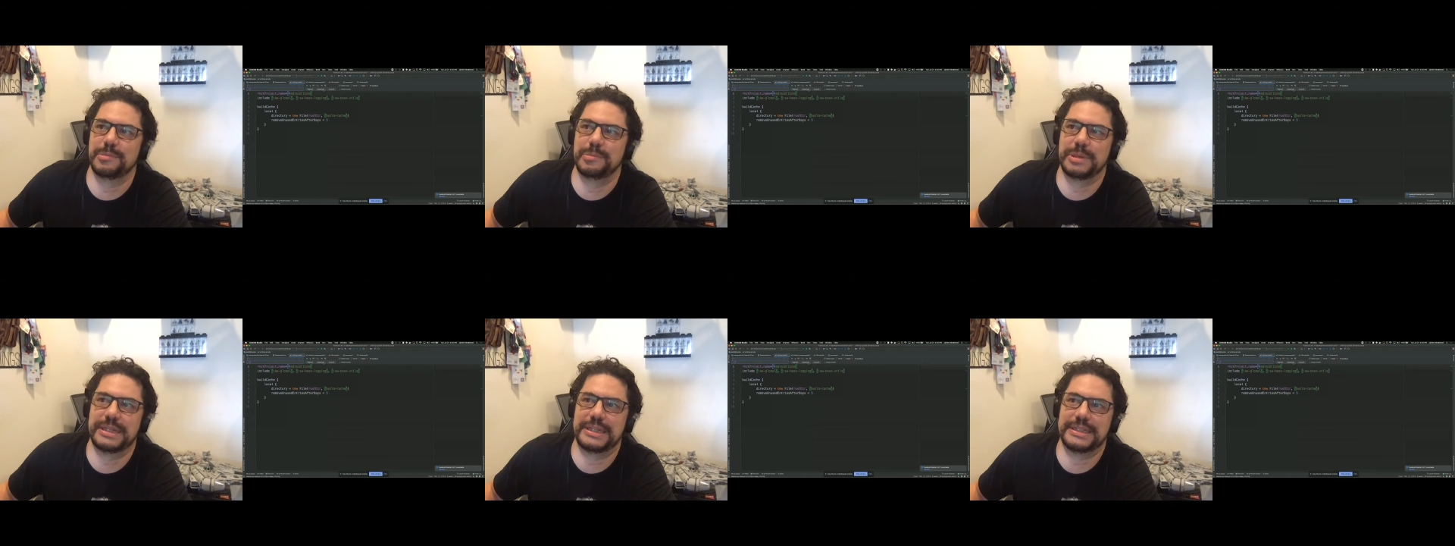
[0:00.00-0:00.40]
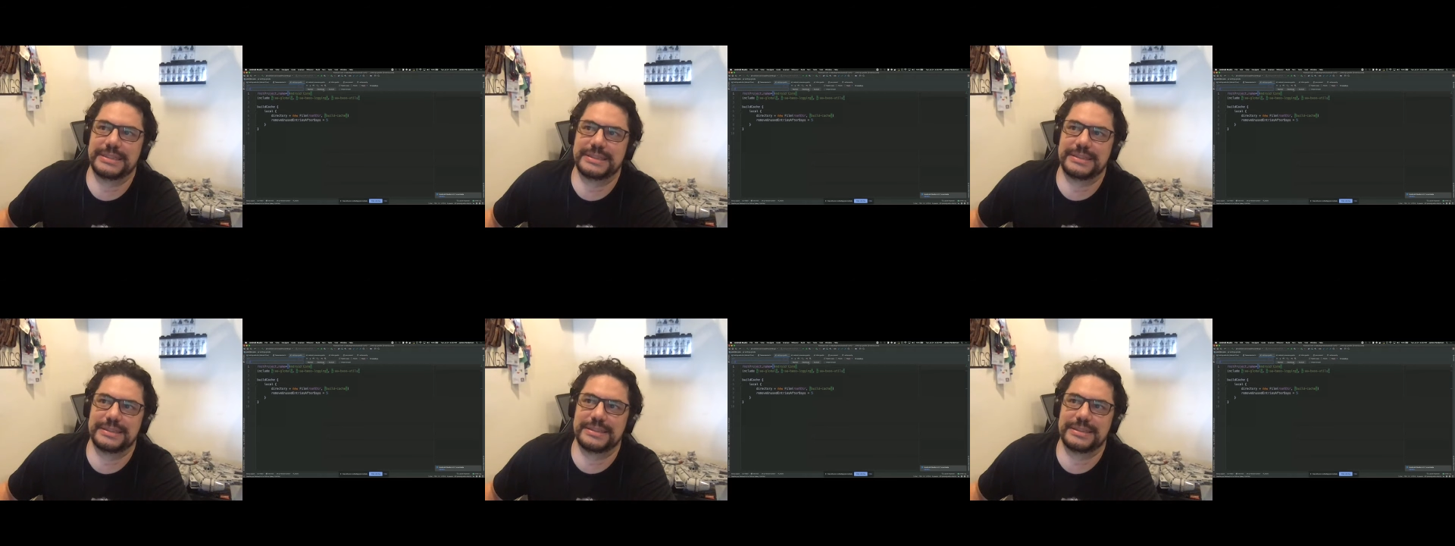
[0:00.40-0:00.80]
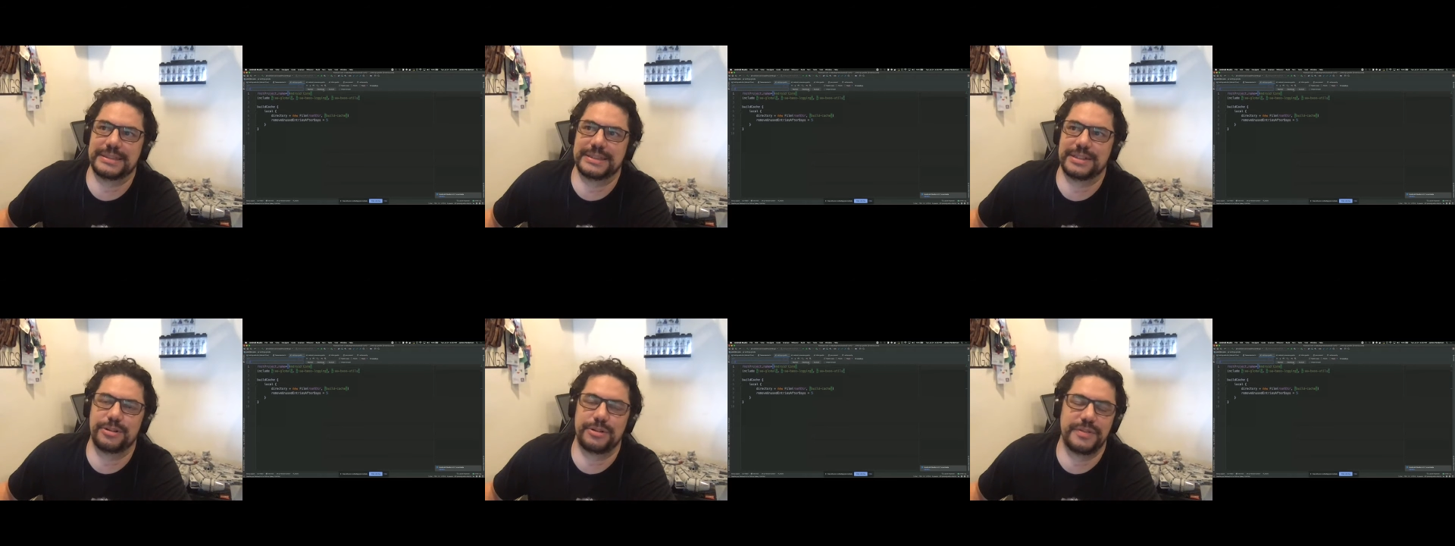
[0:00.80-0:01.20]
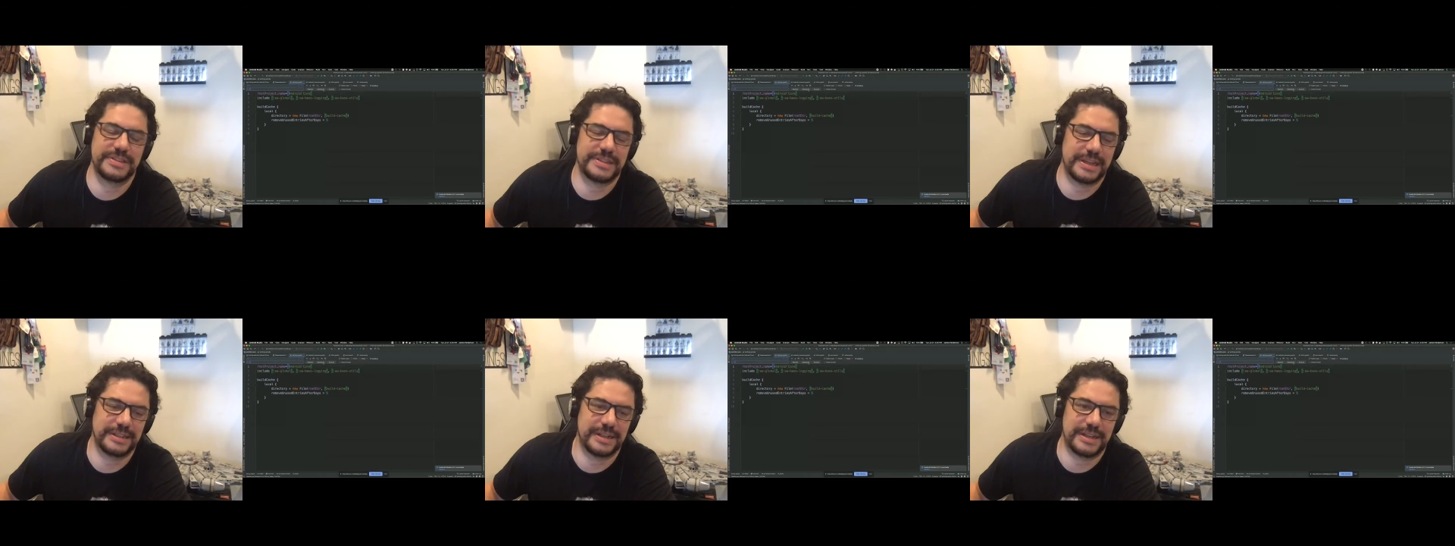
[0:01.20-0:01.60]
but
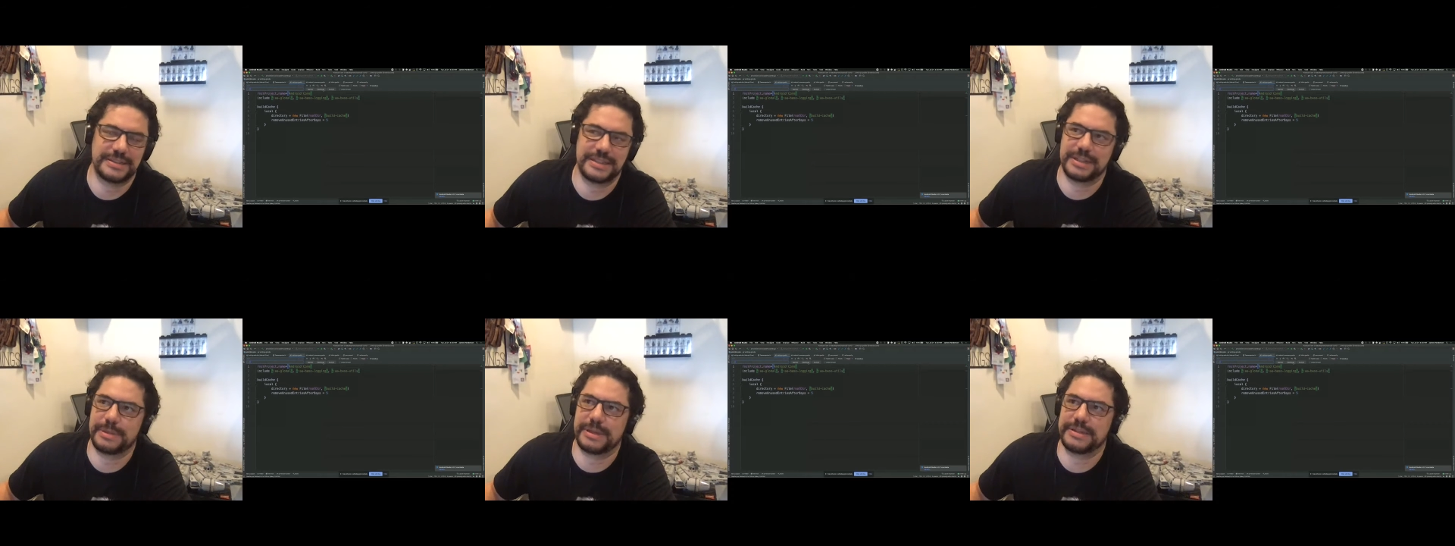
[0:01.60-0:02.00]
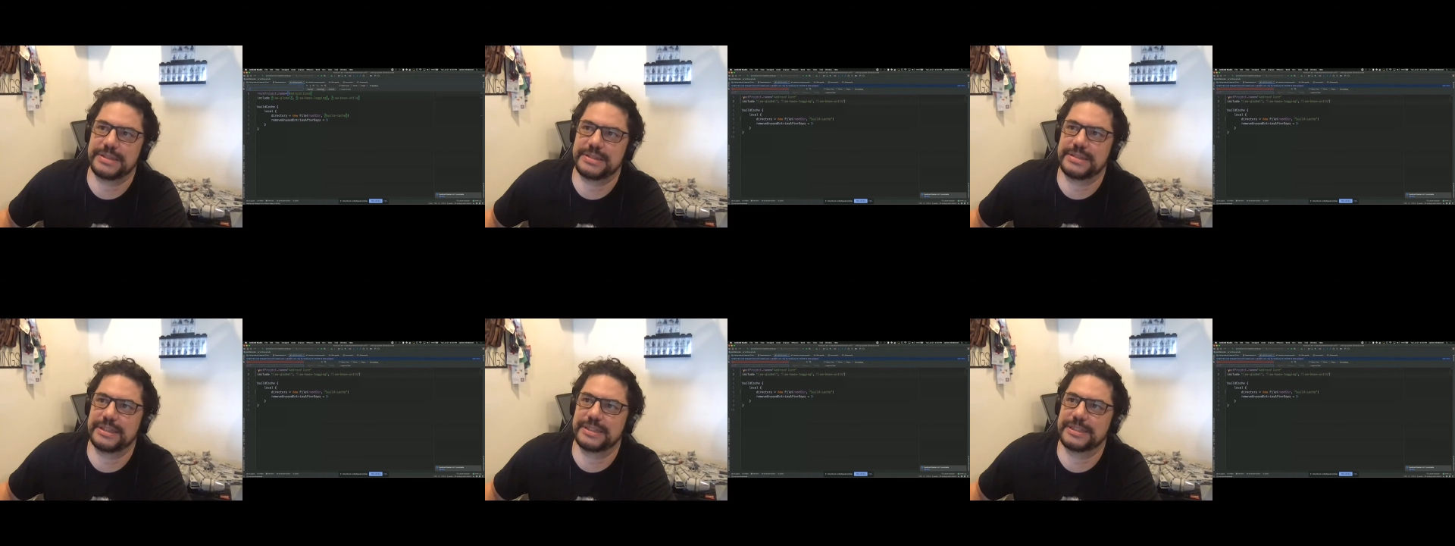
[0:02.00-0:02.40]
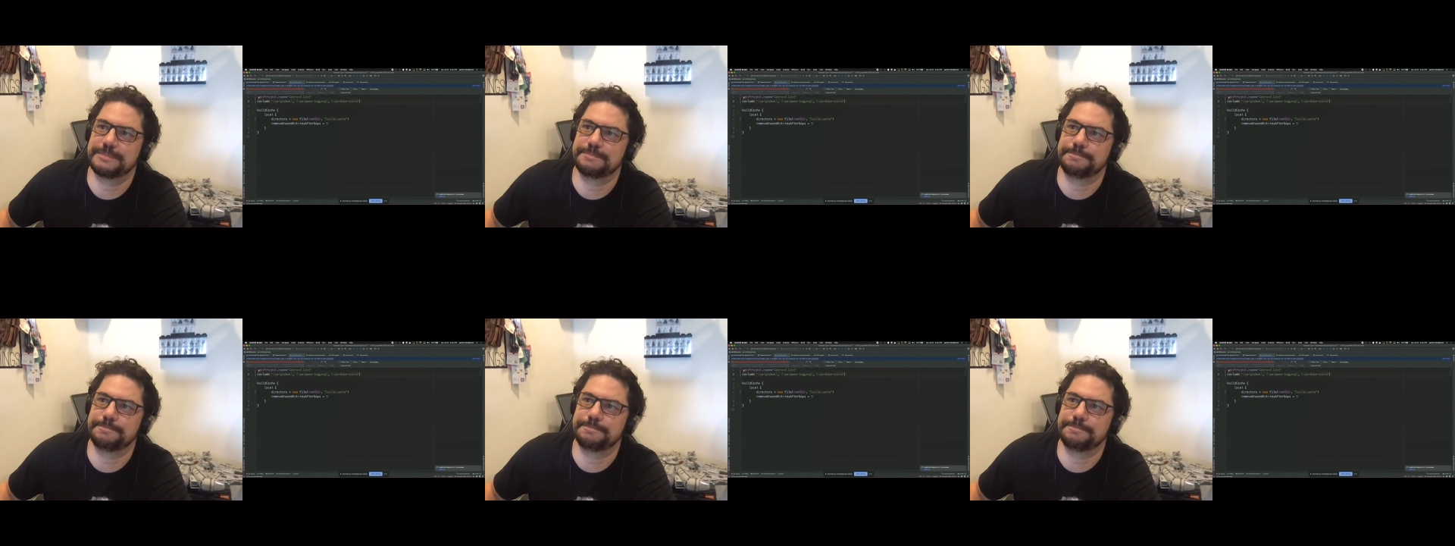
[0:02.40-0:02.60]
Groovy's agnostic about these things.